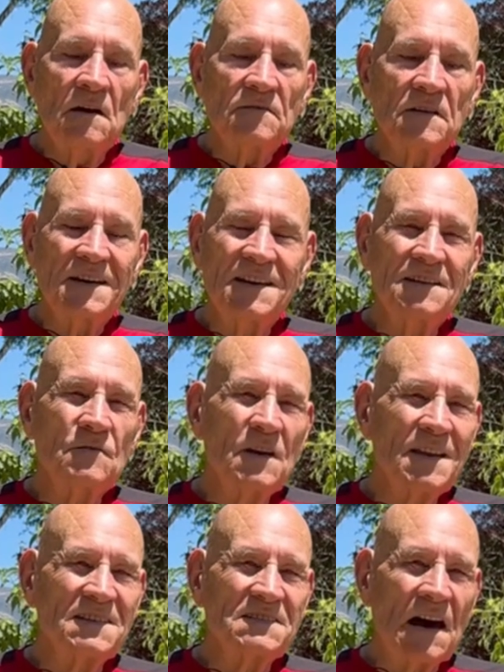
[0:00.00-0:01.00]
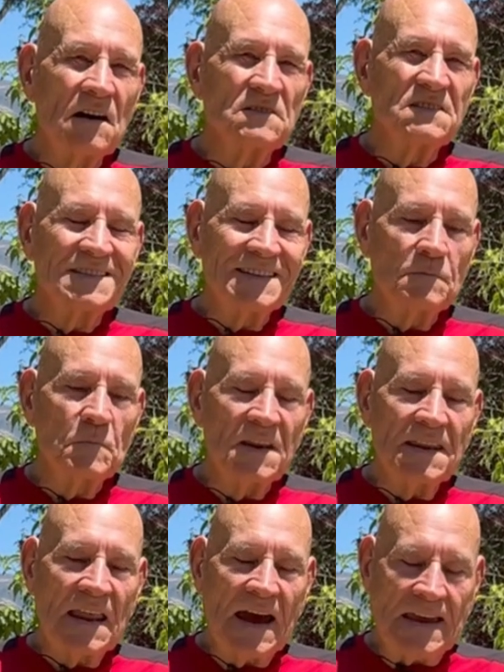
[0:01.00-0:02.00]
for getting really sound sleep
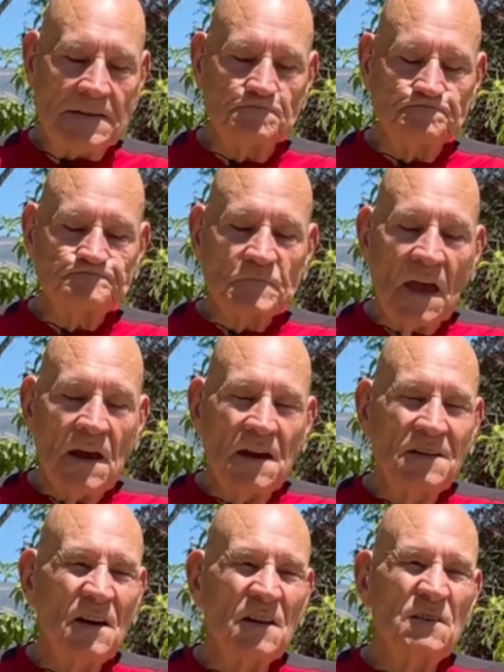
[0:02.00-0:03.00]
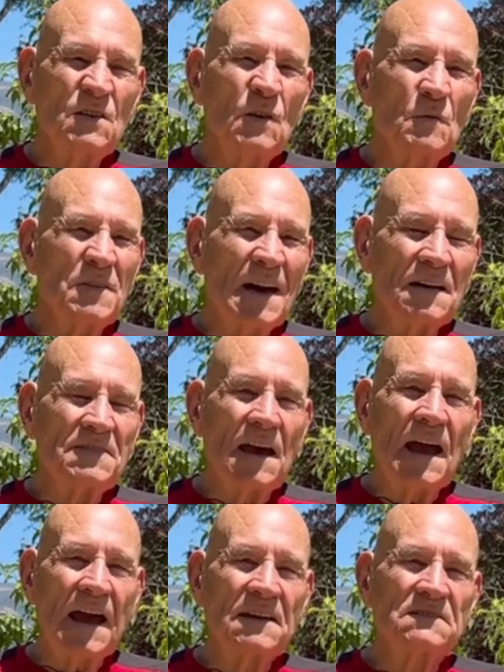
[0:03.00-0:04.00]
at night. And you can do it without the
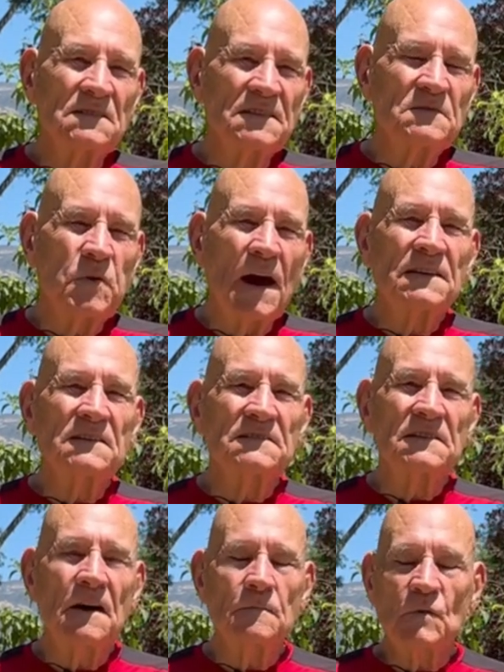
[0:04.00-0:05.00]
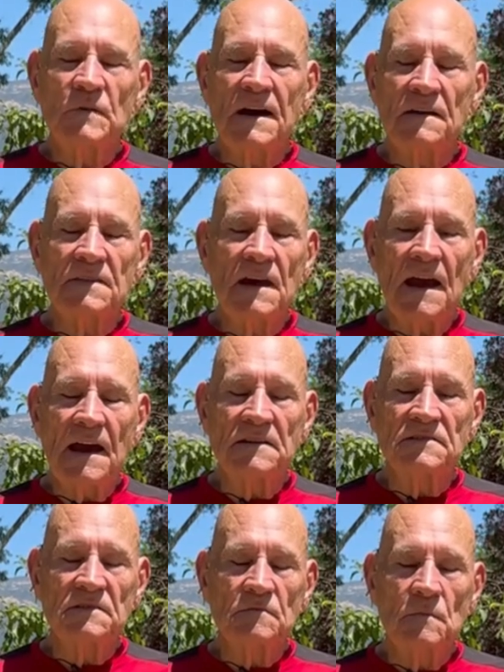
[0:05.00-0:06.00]
hands. So let's practice a couple without the
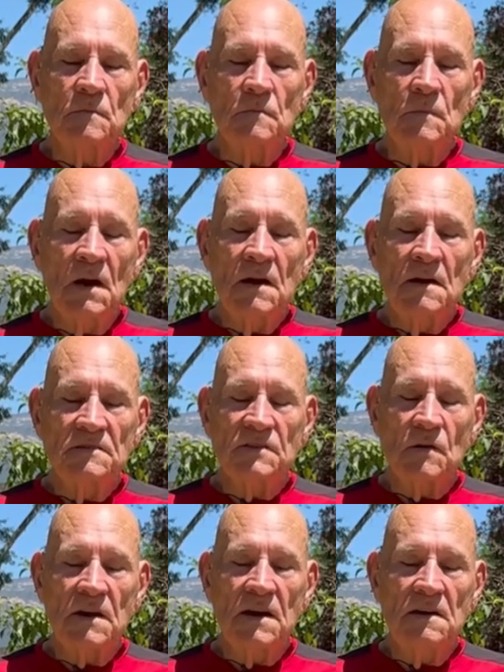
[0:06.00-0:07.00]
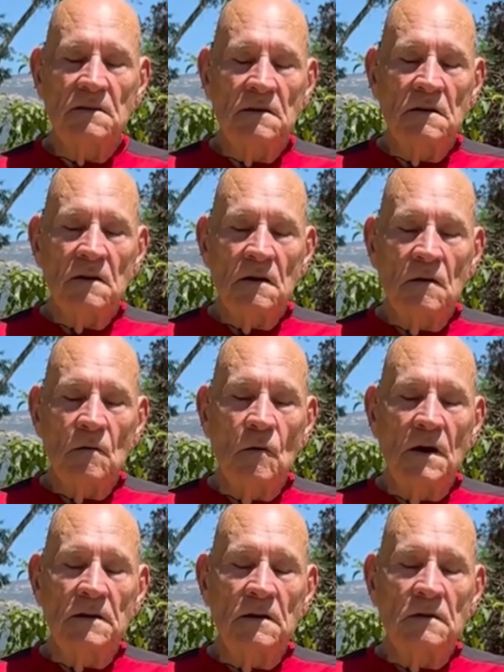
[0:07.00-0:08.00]
hands. So in,
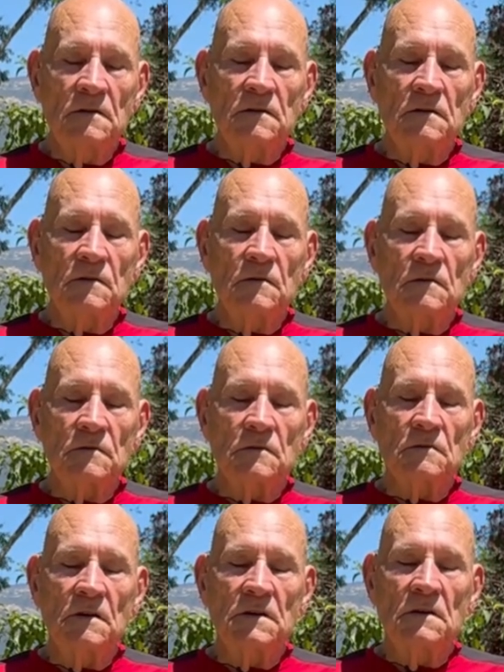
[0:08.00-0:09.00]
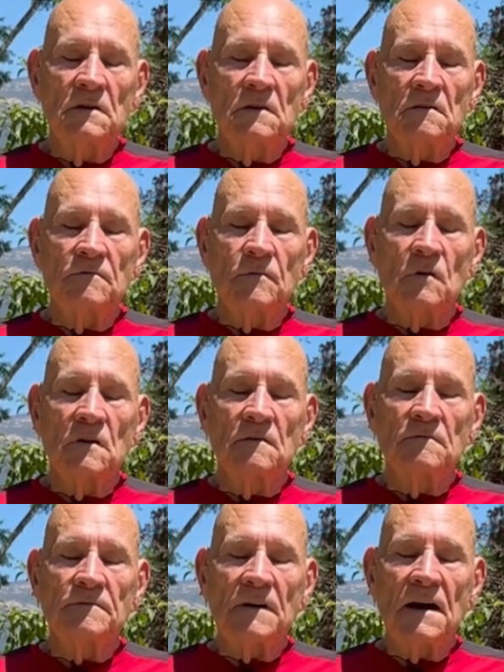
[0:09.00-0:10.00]
1, 2, 3, 4,
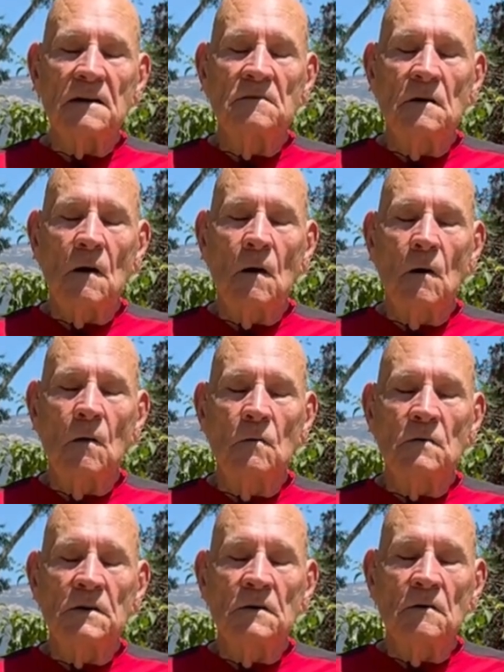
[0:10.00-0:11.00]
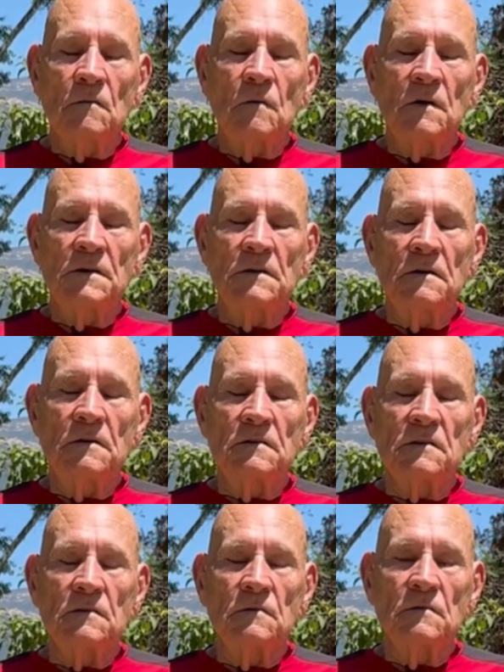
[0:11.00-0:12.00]
5. Hold, 1,
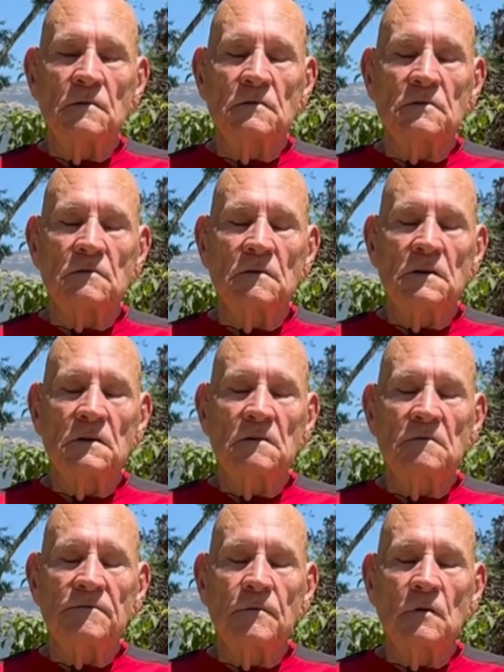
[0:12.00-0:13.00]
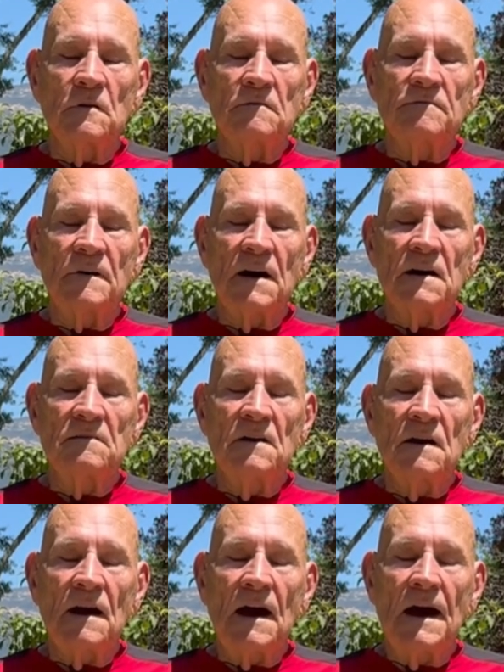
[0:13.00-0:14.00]
2, 3, 4, 5.
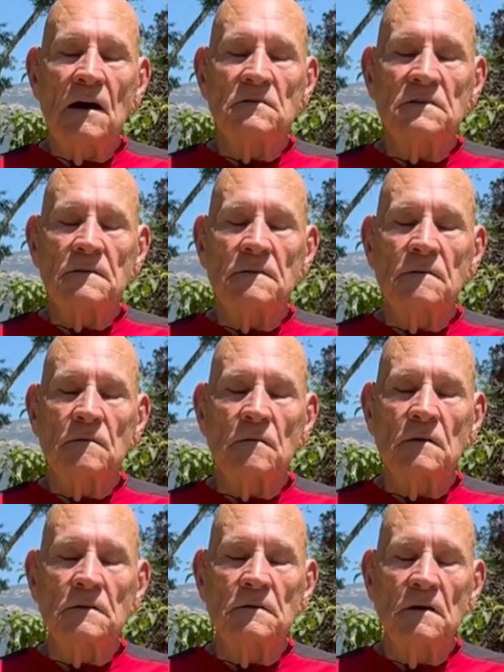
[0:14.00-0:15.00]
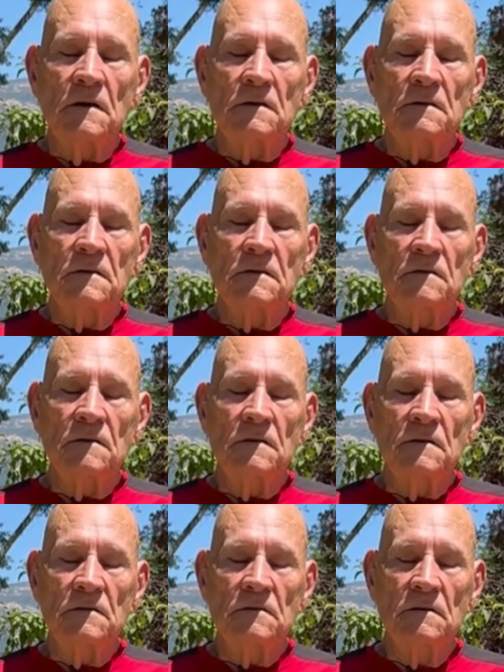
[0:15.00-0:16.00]
Out, 1, 2,
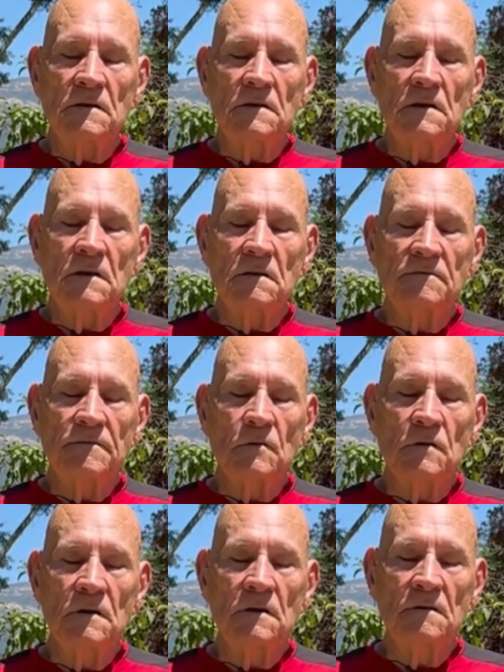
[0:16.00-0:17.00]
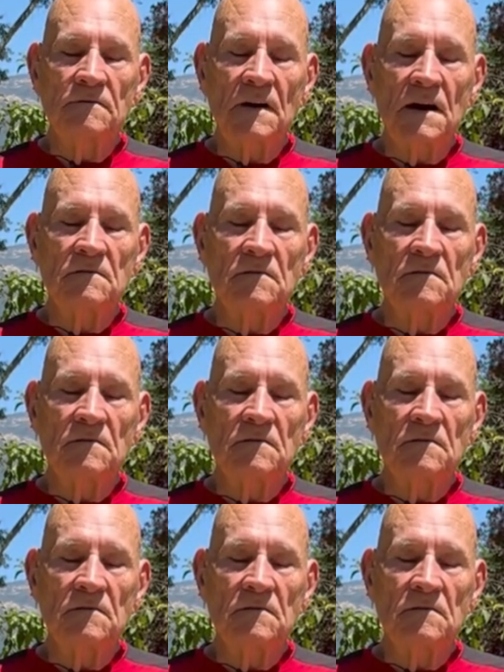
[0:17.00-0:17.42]
3, 4, 5.